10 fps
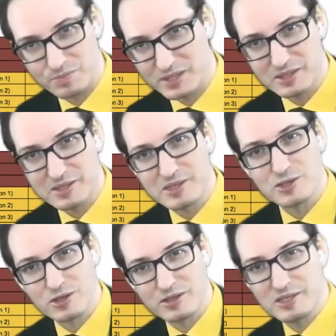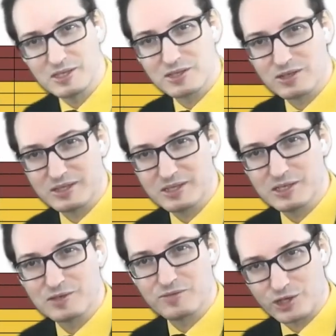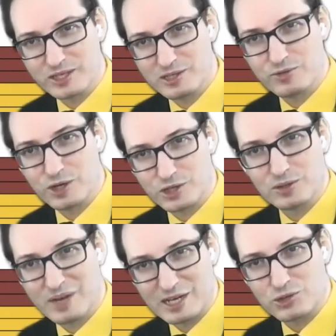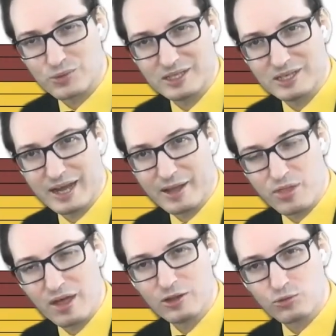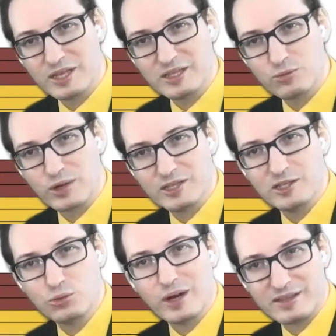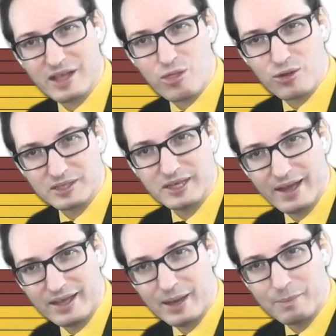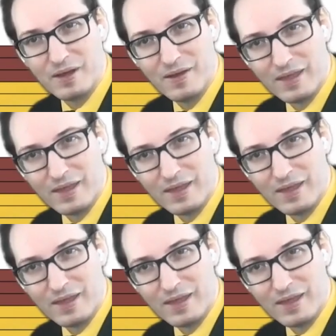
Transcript: It's version March 29th, 2022 at 10:30 a.m.